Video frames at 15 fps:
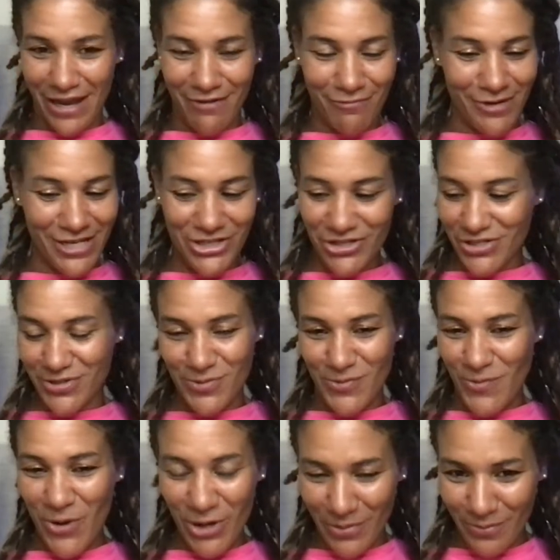and we just
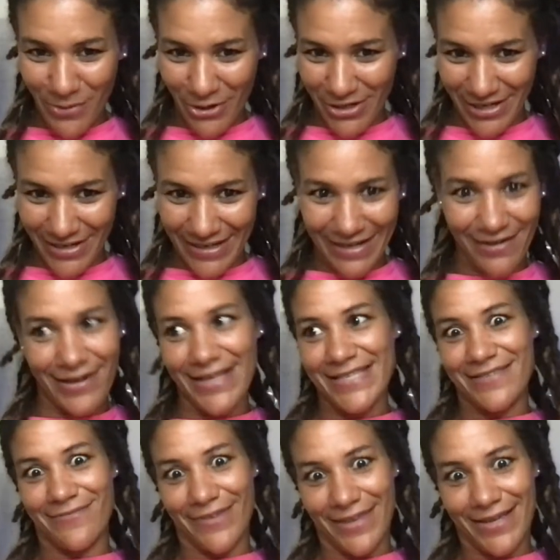won money in
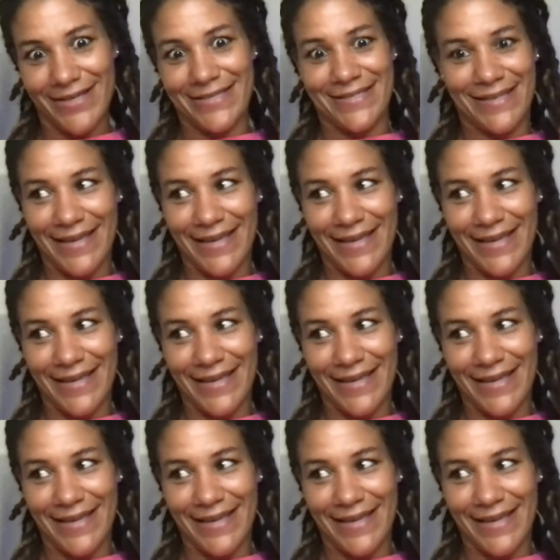Las Vegas.